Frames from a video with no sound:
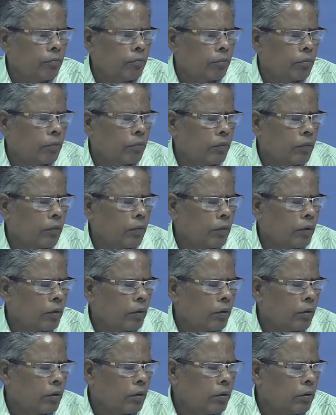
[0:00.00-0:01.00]

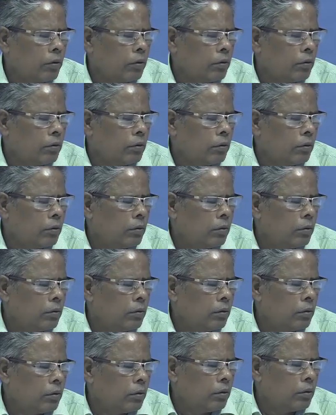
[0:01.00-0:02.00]

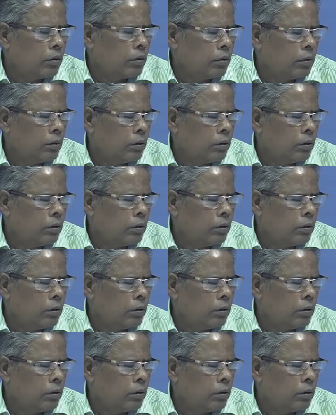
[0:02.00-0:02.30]
Nobody speaks.